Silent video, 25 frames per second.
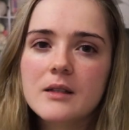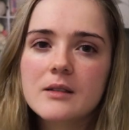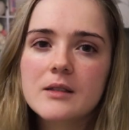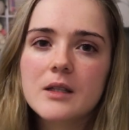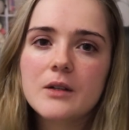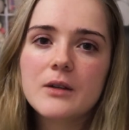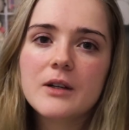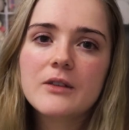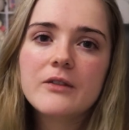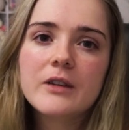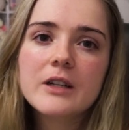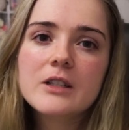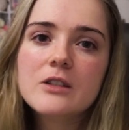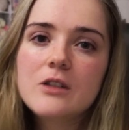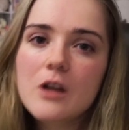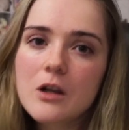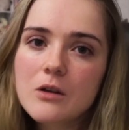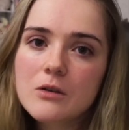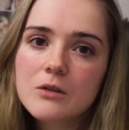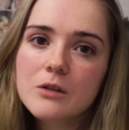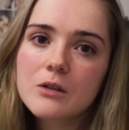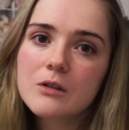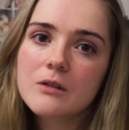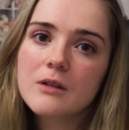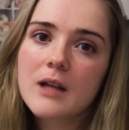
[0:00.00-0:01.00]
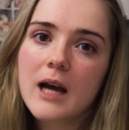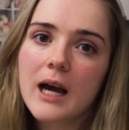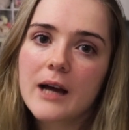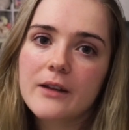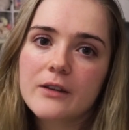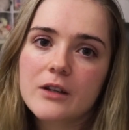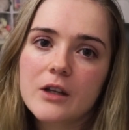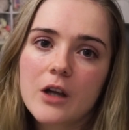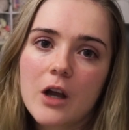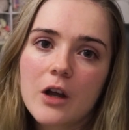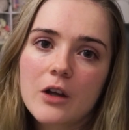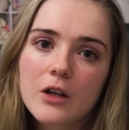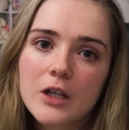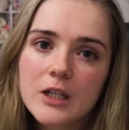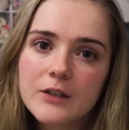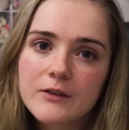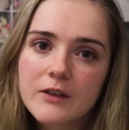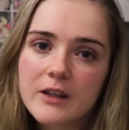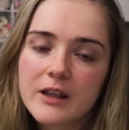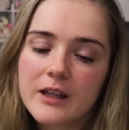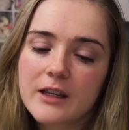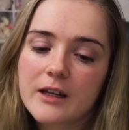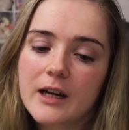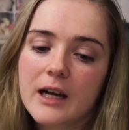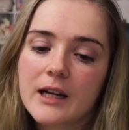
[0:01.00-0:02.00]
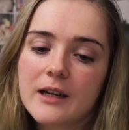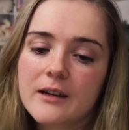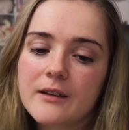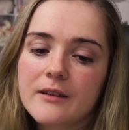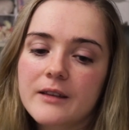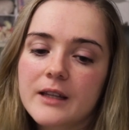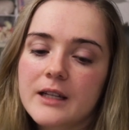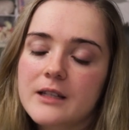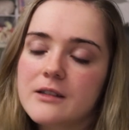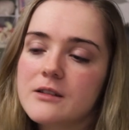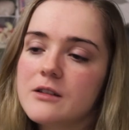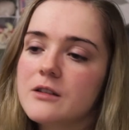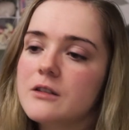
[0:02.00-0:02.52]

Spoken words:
So if I don't do that, the only other thing I can think